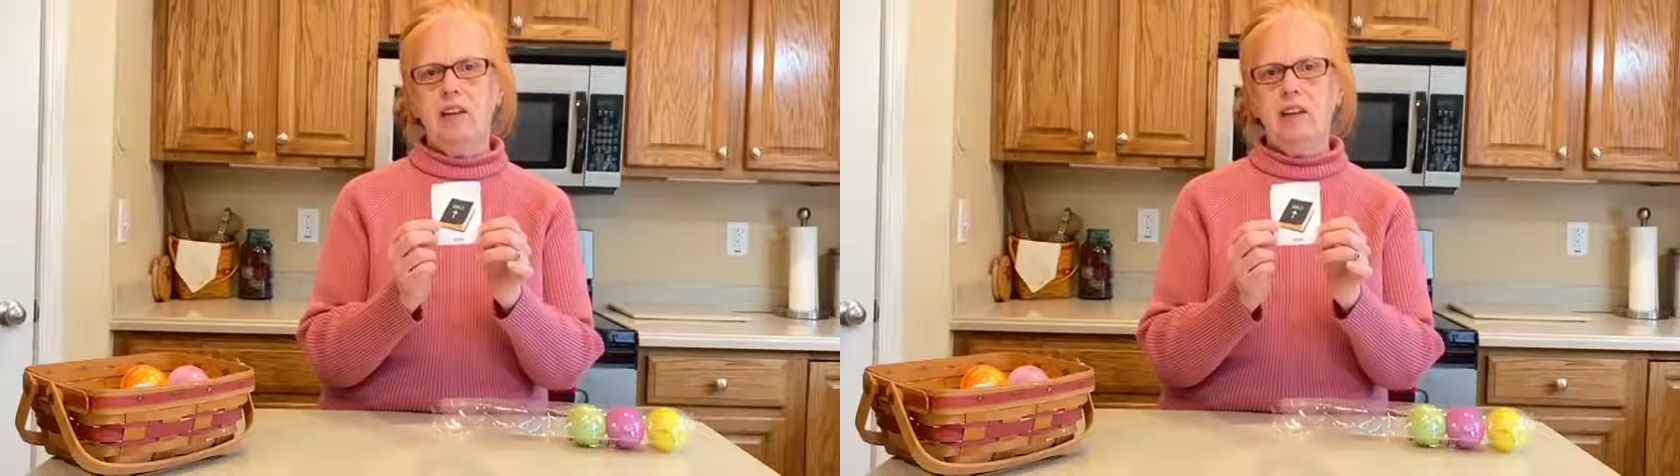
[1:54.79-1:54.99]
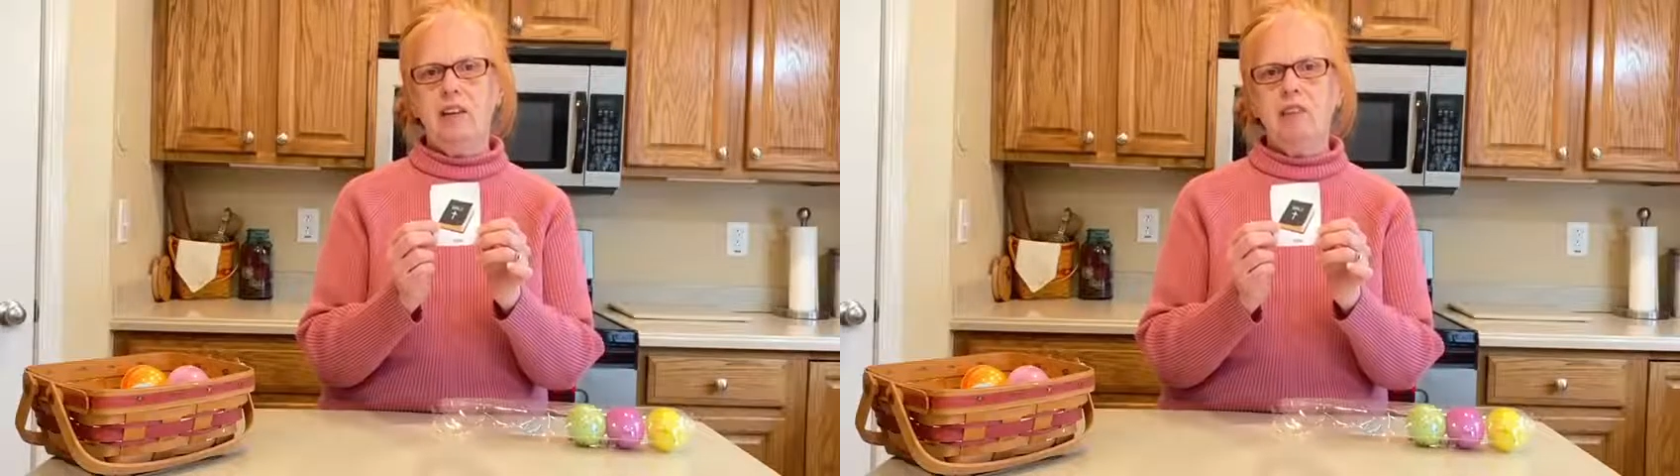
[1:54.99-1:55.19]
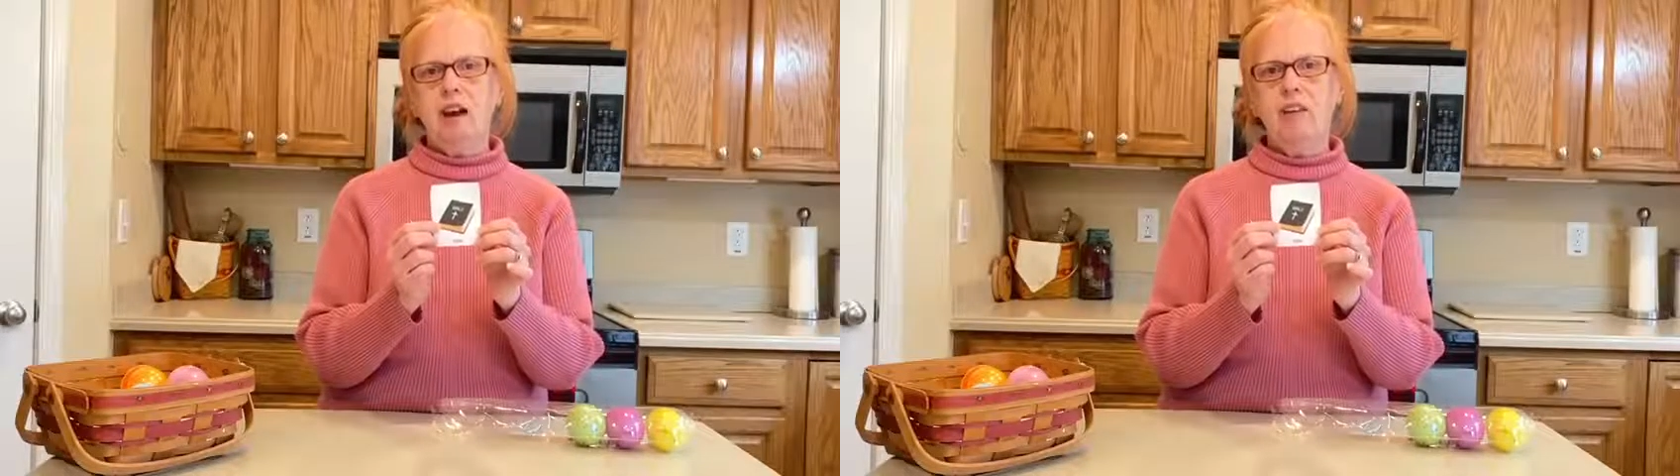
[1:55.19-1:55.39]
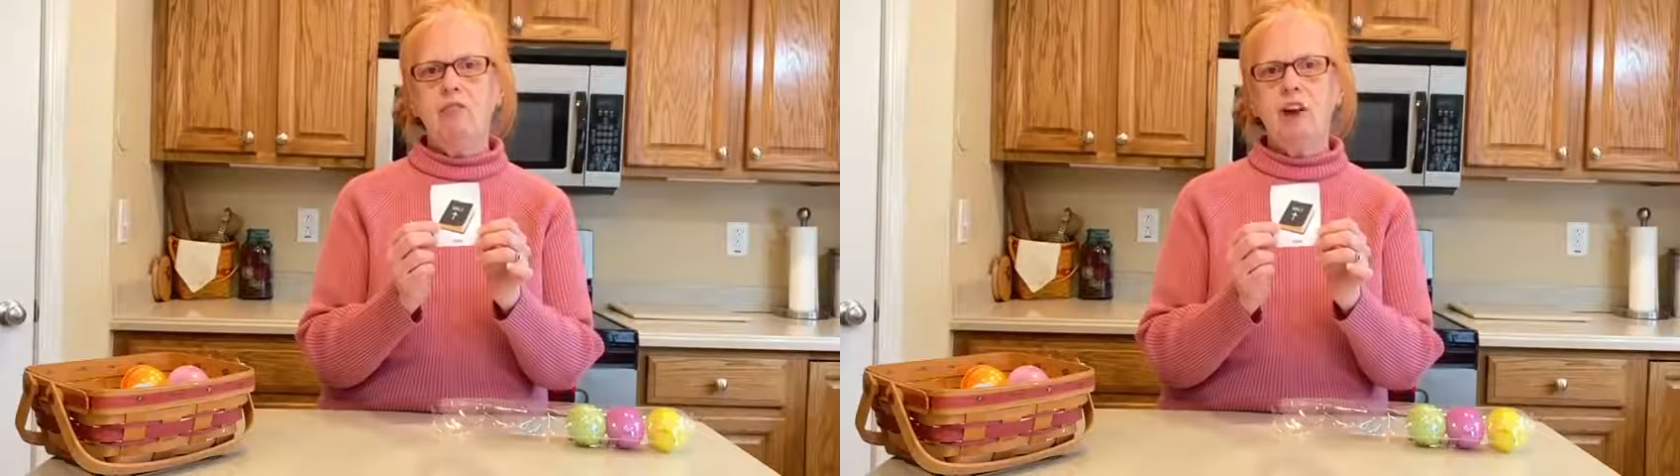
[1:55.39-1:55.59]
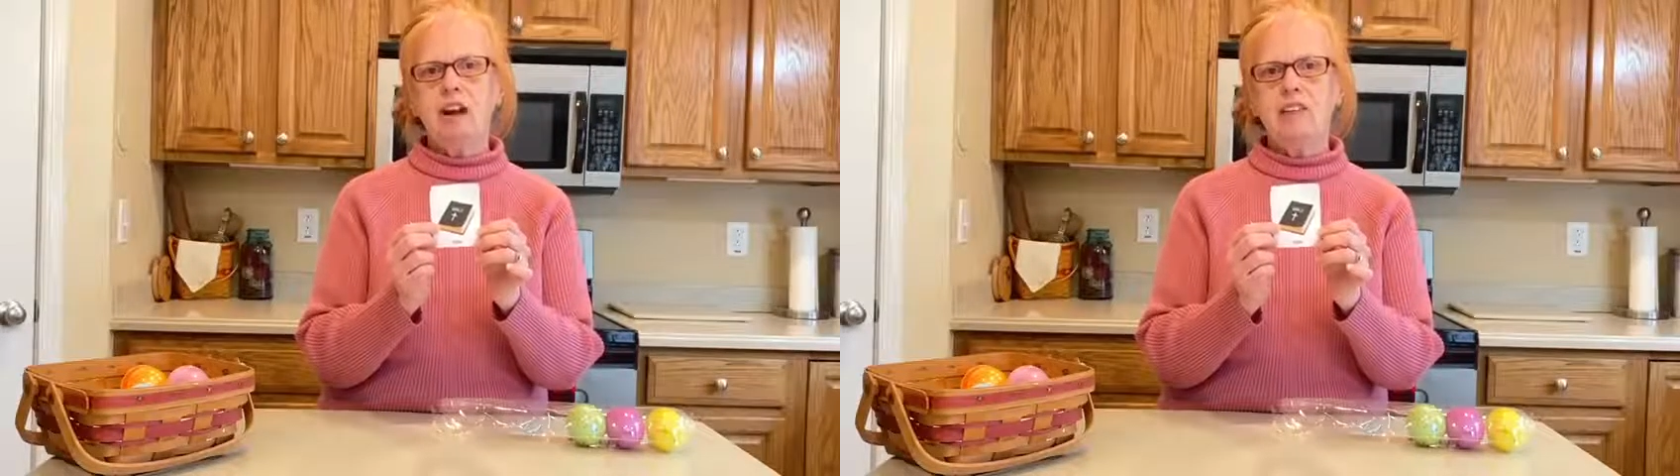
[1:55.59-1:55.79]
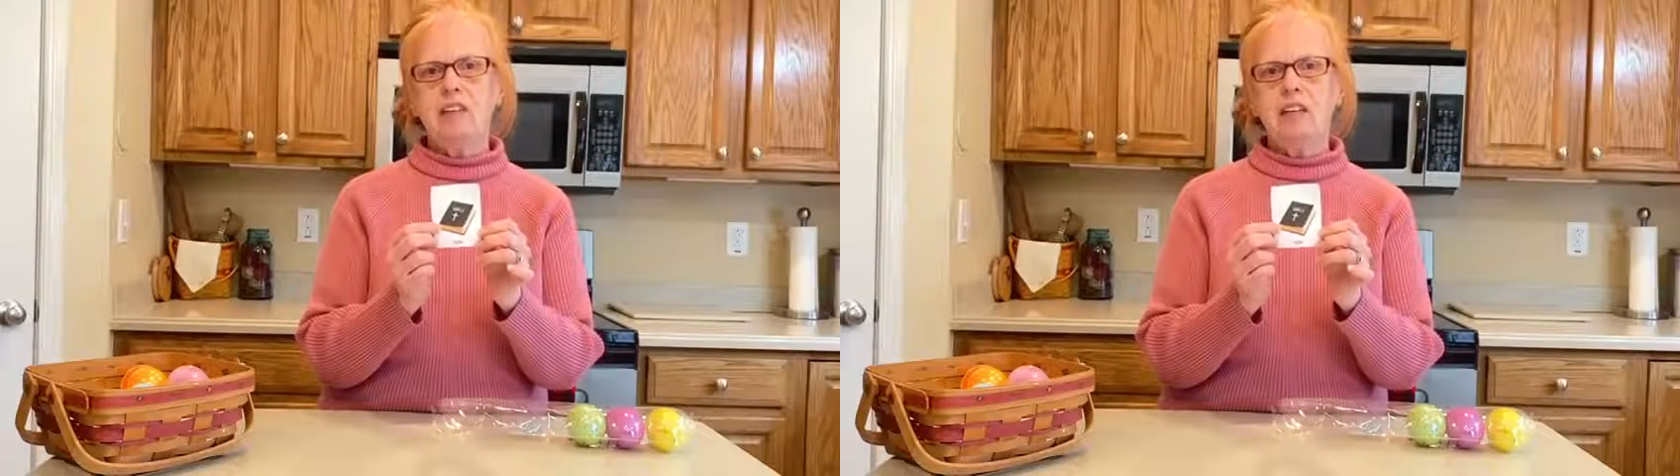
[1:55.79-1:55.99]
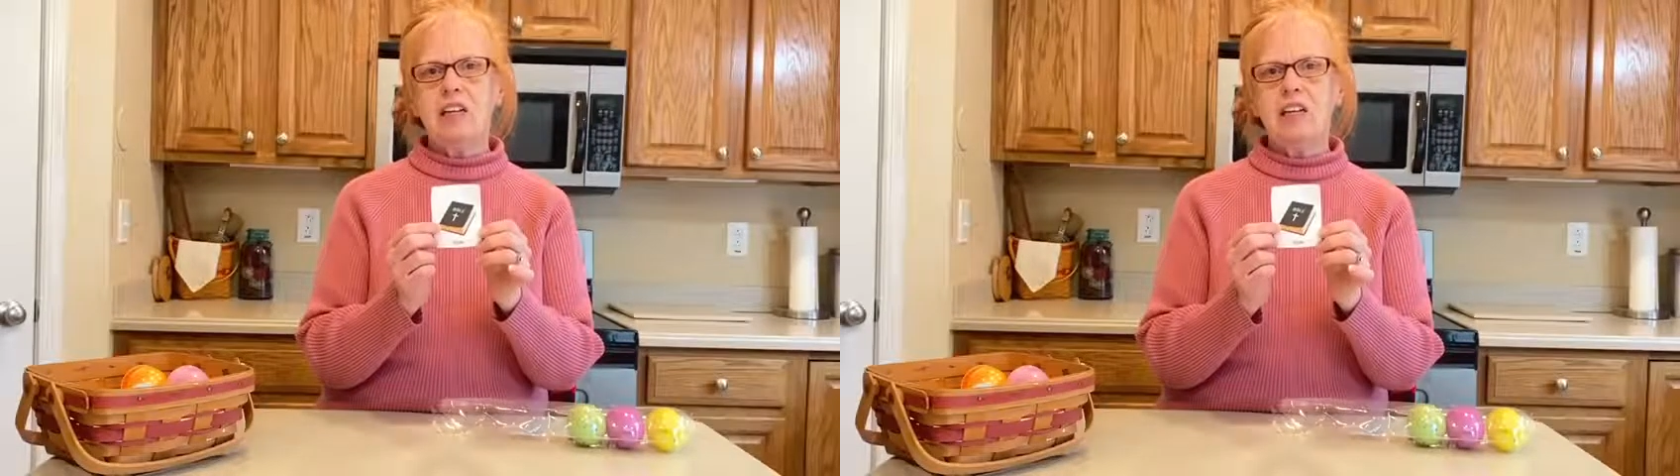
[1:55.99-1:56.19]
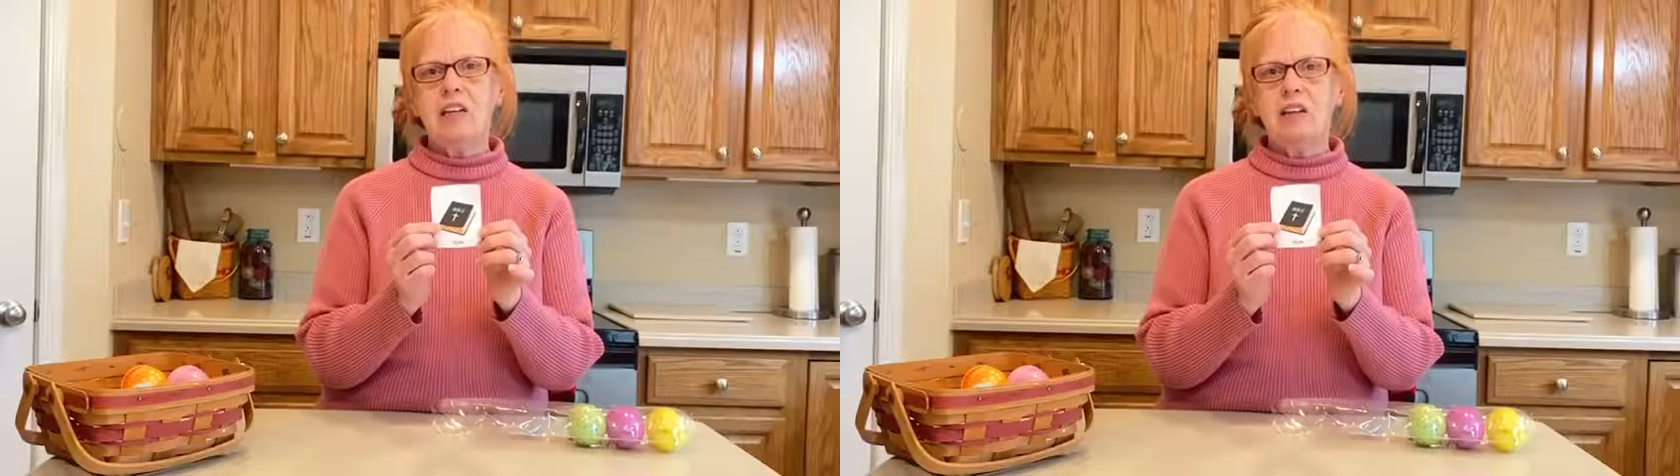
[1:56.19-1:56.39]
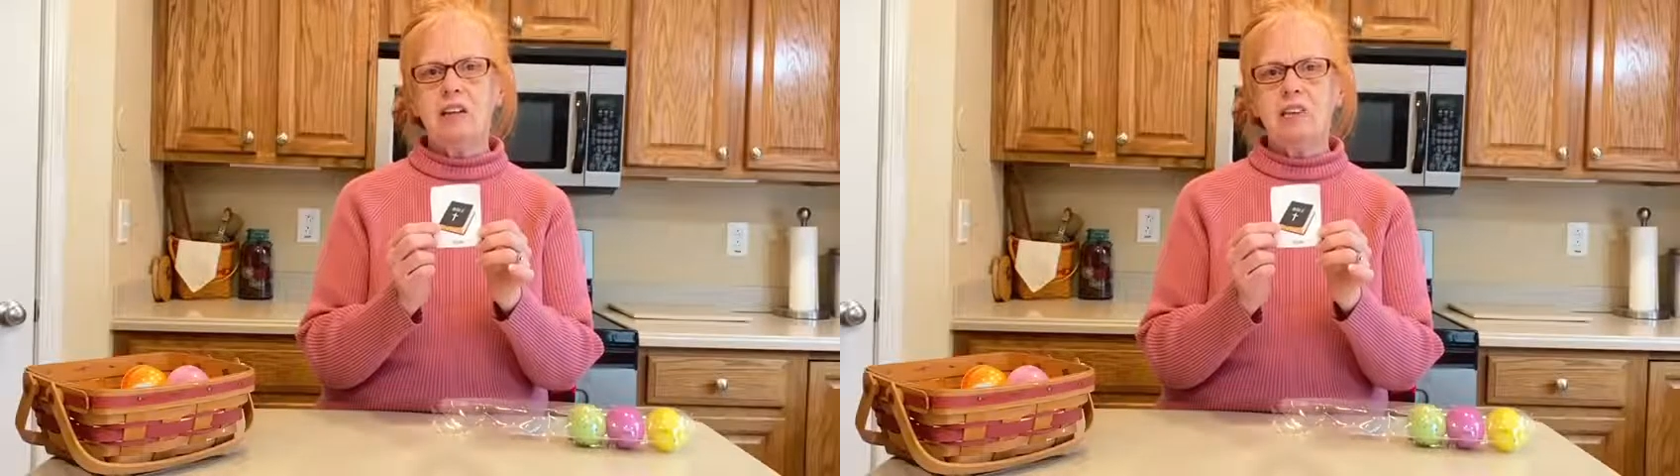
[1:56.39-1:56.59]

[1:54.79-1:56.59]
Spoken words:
And in that rising again,